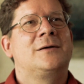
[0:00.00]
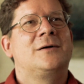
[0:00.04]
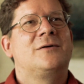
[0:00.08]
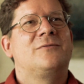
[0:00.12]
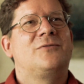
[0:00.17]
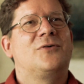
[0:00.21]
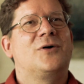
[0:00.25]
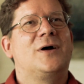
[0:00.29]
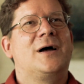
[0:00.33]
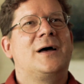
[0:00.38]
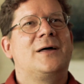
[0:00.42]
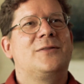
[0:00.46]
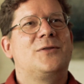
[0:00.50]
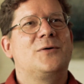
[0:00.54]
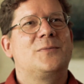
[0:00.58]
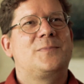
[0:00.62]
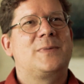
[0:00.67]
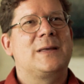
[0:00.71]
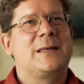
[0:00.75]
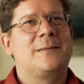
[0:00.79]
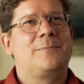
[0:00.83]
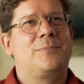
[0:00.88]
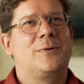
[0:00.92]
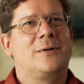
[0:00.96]
for other
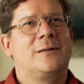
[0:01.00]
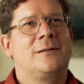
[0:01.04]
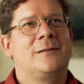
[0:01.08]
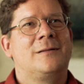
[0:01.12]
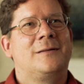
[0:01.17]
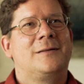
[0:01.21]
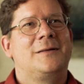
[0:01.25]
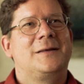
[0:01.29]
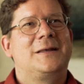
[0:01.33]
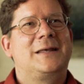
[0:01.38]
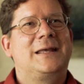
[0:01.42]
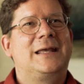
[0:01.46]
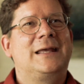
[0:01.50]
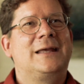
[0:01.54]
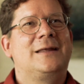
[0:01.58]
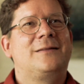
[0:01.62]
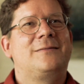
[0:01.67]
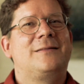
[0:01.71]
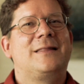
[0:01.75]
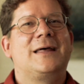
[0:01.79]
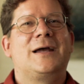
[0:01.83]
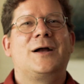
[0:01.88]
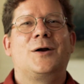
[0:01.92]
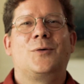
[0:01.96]
people in
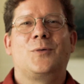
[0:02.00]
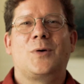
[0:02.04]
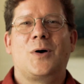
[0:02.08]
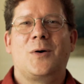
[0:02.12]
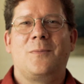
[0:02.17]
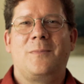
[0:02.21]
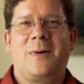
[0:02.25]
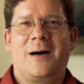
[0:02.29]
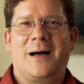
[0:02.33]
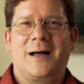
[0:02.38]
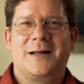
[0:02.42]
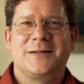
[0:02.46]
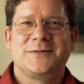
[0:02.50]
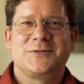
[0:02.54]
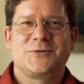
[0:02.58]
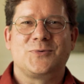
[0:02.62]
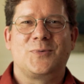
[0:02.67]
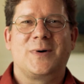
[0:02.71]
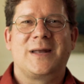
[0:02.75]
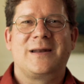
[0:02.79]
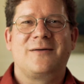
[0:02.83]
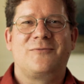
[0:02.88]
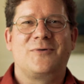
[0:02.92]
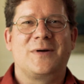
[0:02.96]
their robots,
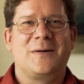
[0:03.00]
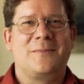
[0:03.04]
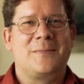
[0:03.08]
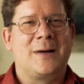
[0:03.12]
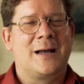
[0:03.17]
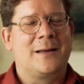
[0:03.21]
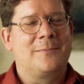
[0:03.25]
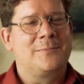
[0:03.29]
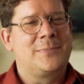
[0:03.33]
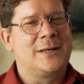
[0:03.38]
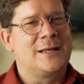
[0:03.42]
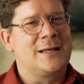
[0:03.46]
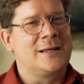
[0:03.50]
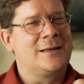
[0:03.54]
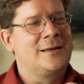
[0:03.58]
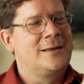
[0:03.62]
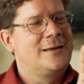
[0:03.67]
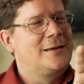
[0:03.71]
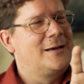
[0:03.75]
whatever it might be.